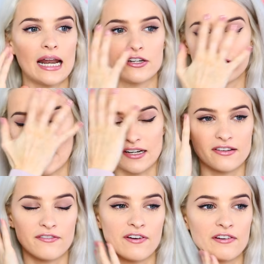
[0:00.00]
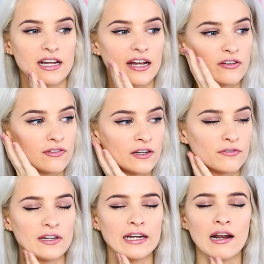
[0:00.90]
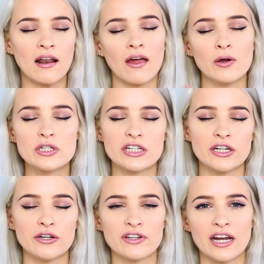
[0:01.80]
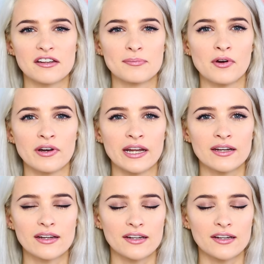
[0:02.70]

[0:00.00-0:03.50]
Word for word: And it just adds a very kind of lovely glow to you the next morning.